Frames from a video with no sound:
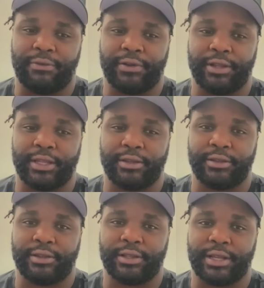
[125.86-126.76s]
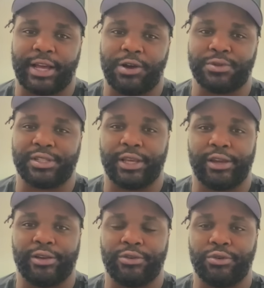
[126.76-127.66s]
I felt like I was
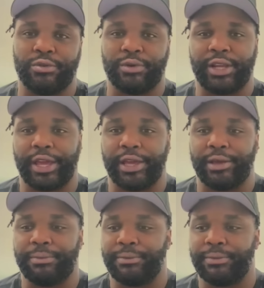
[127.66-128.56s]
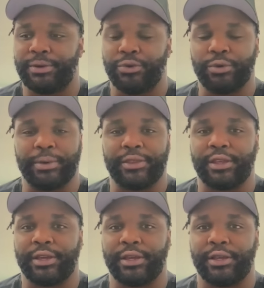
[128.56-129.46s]
there doing rehab, doing my
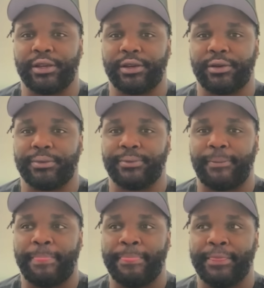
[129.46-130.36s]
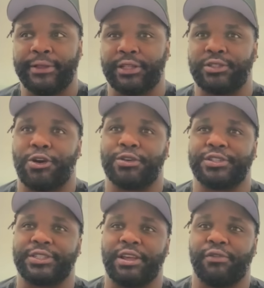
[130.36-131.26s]
thing, and um, the talks
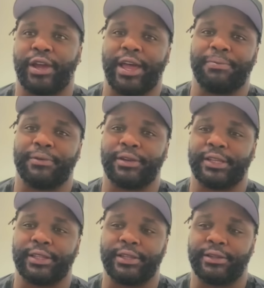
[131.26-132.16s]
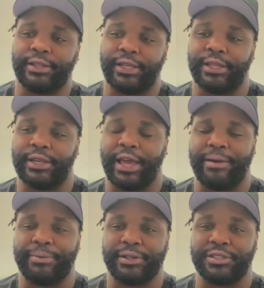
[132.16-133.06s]
just never happened. And then they didn't
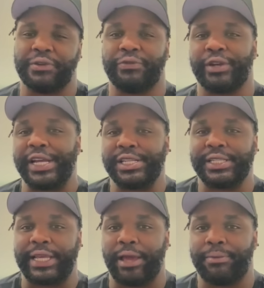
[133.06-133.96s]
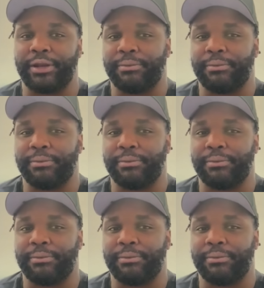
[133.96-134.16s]
happen until free agency happened.